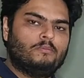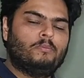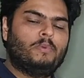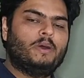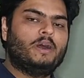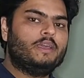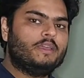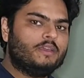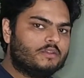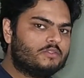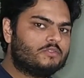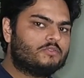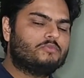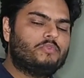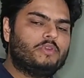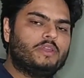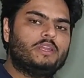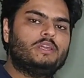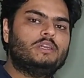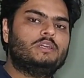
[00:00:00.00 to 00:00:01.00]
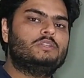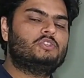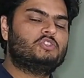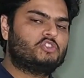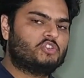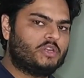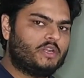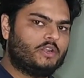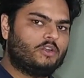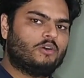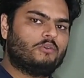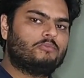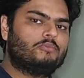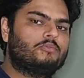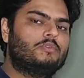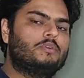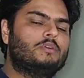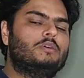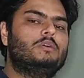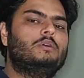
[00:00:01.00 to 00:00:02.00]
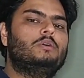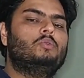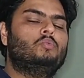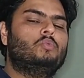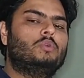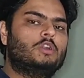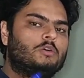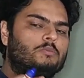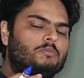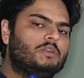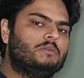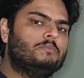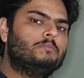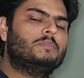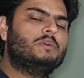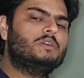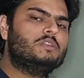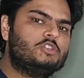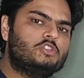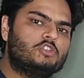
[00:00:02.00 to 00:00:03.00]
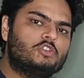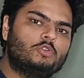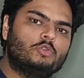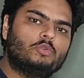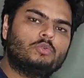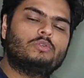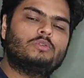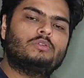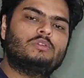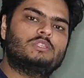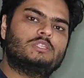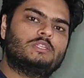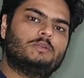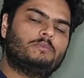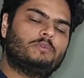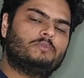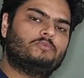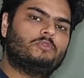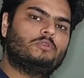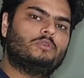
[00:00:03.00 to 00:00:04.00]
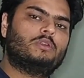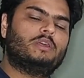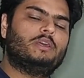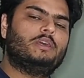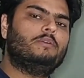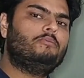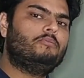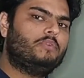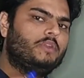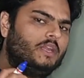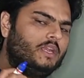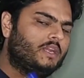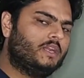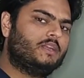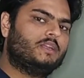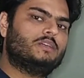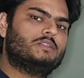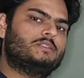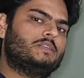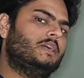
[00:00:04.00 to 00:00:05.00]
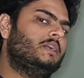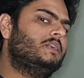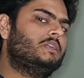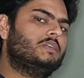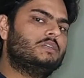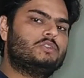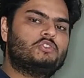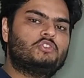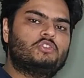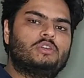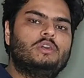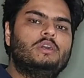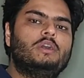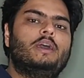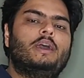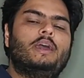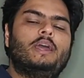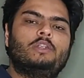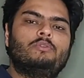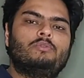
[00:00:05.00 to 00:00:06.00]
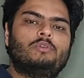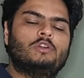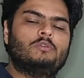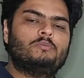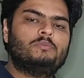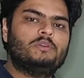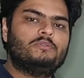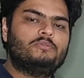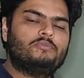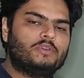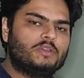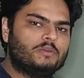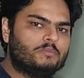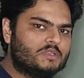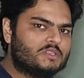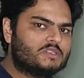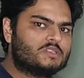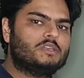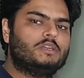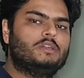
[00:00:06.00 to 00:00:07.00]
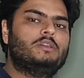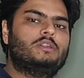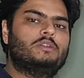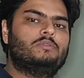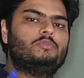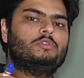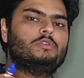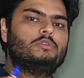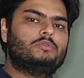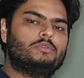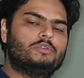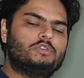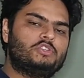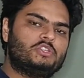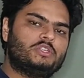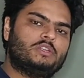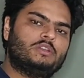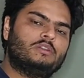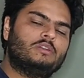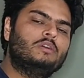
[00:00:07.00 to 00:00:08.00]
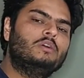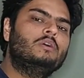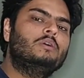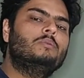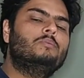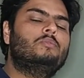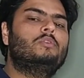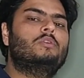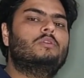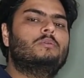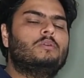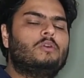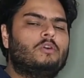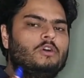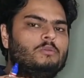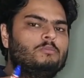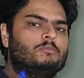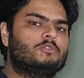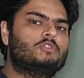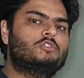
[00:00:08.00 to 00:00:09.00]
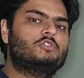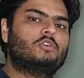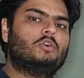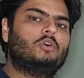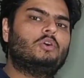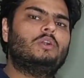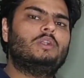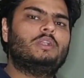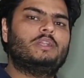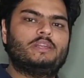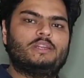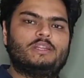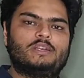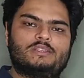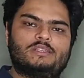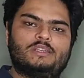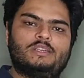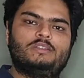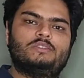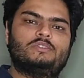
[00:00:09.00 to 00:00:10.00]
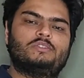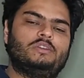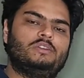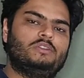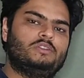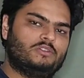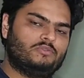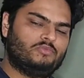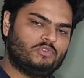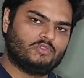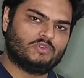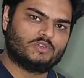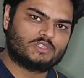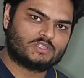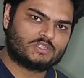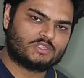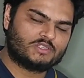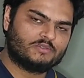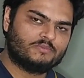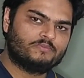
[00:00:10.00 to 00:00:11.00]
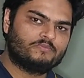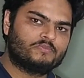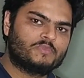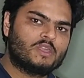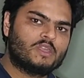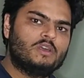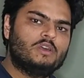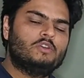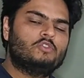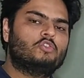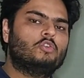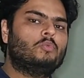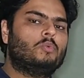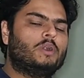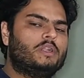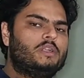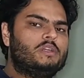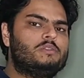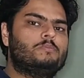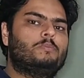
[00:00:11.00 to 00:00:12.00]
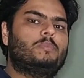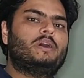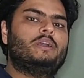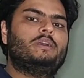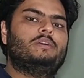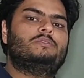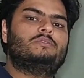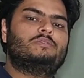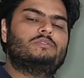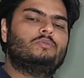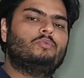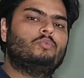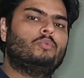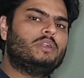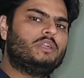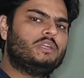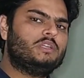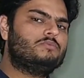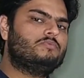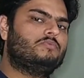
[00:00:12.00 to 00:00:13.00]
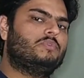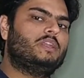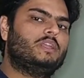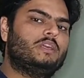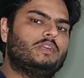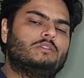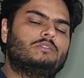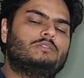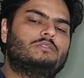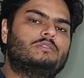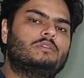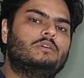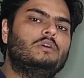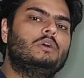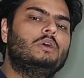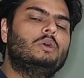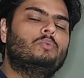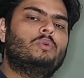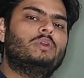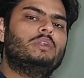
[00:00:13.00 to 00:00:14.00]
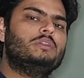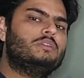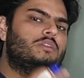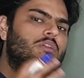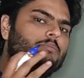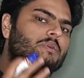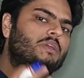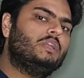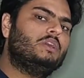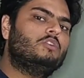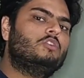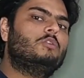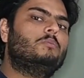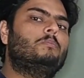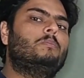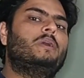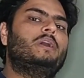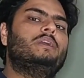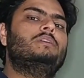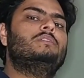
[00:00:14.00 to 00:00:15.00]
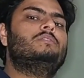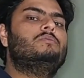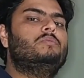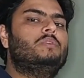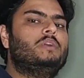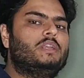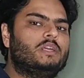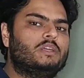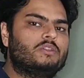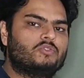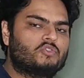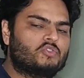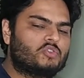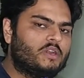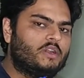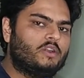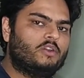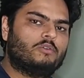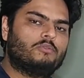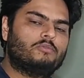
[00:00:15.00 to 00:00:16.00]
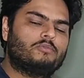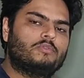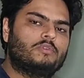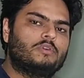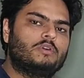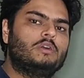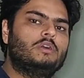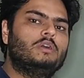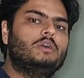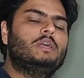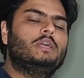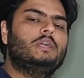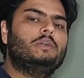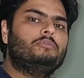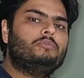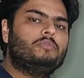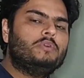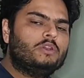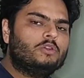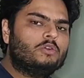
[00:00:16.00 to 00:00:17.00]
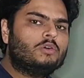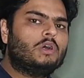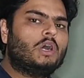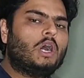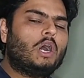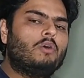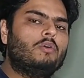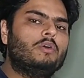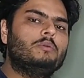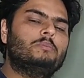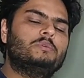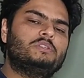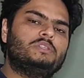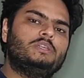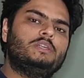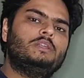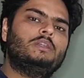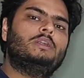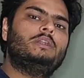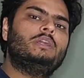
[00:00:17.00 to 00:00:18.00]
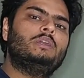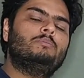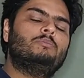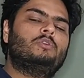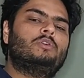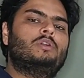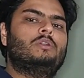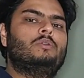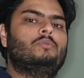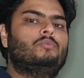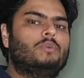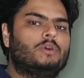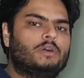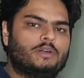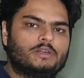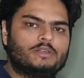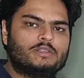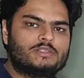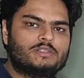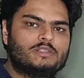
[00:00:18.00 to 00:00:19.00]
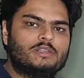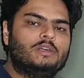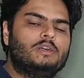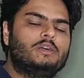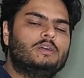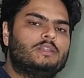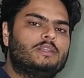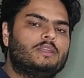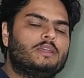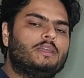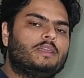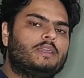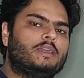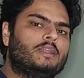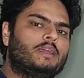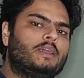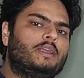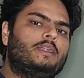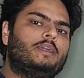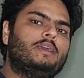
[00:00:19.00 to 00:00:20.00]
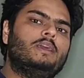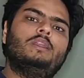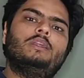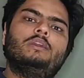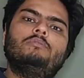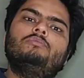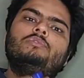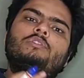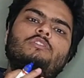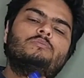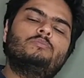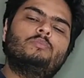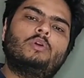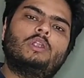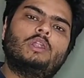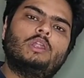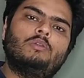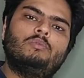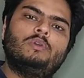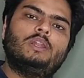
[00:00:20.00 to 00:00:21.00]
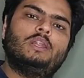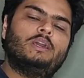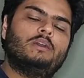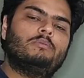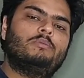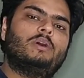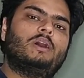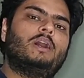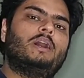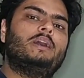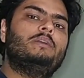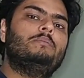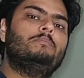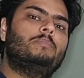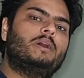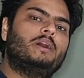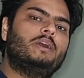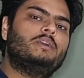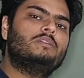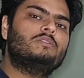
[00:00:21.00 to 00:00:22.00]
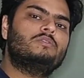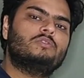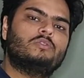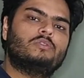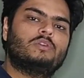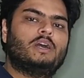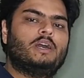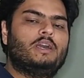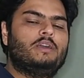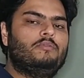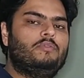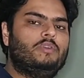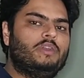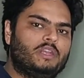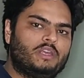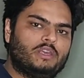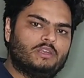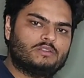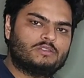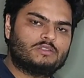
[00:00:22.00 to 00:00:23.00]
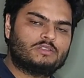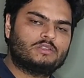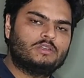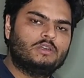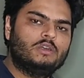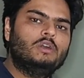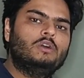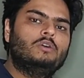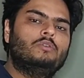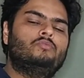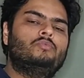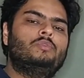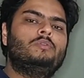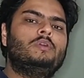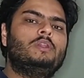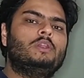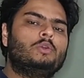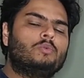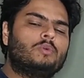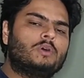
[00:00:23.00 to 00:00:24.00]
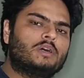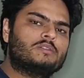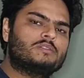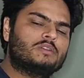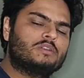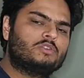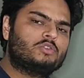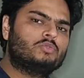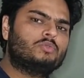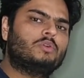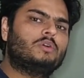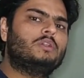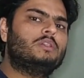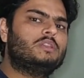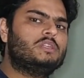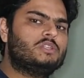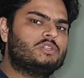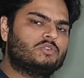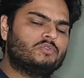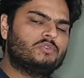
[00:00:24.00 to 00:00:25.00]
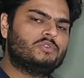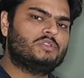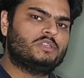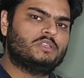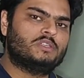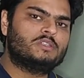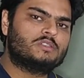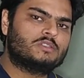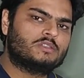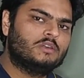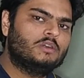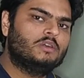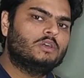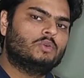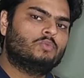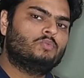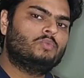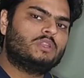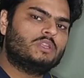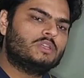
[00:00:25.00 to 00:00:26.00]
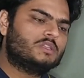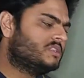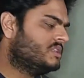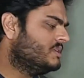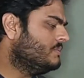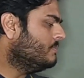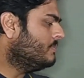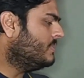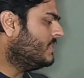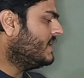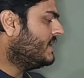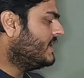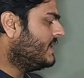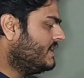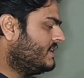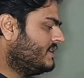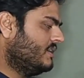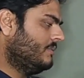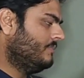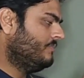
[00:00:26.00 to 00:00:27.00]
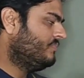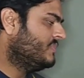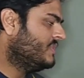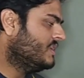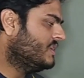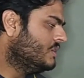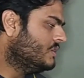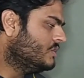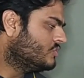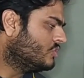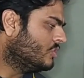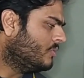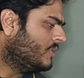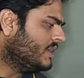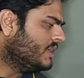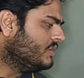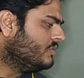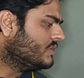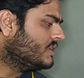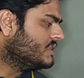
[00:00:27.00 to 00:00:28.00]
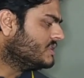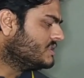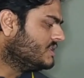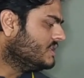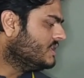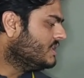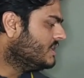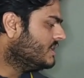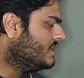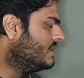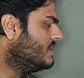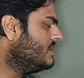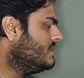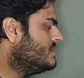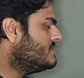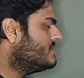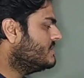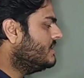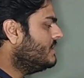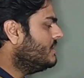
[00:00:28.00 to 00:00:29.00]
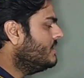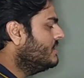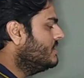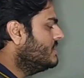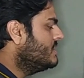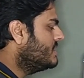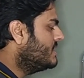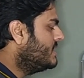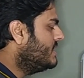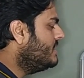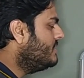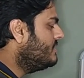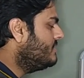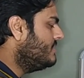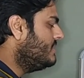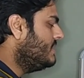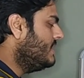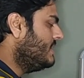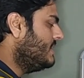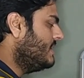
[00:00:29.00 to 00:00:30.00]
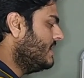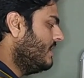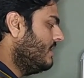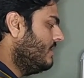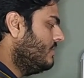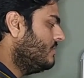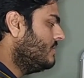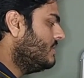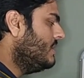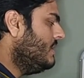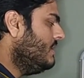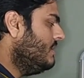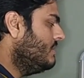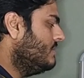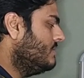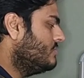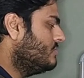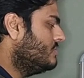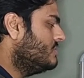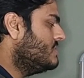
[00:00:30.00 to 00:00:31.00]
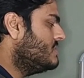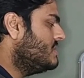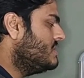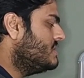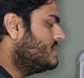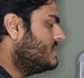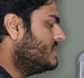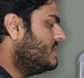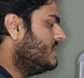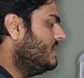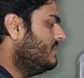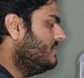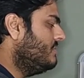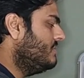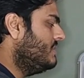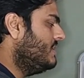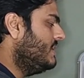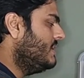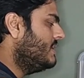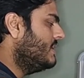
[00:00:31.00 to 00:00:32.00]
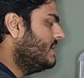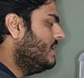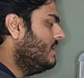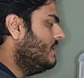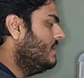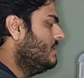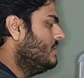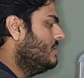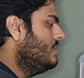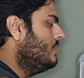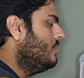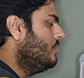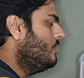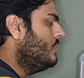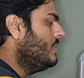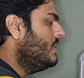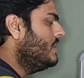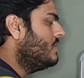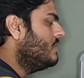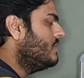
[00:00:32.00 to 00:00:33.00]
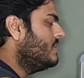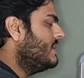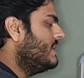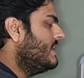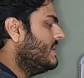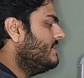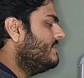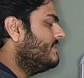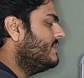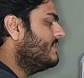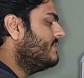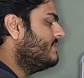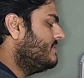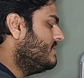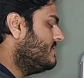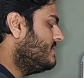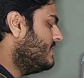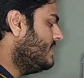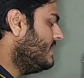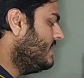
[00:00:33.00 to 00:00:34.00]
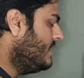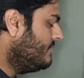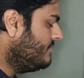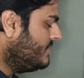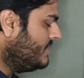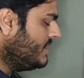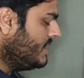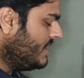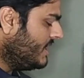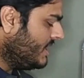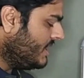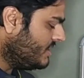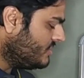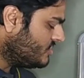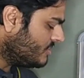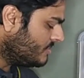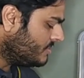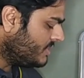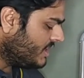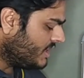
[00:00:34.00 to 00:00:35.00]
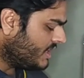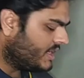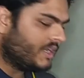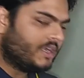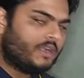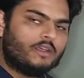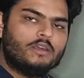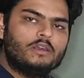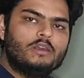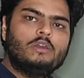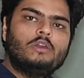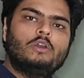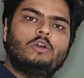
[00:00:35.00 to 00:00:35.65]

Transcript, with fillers: bias variance trade-off one of the must know concept for every data scientist and one of the famous interview question for almost all data science interviewers so what is bias what is variance what is the meaning of bias variance trade-off if we know how a machine learning model works then can i tell if this model will have high bias or high variance we will know answer to all these questions with a simple data so what you can see here is a kids data okay so this is kids data where on x axis i have the age of the kid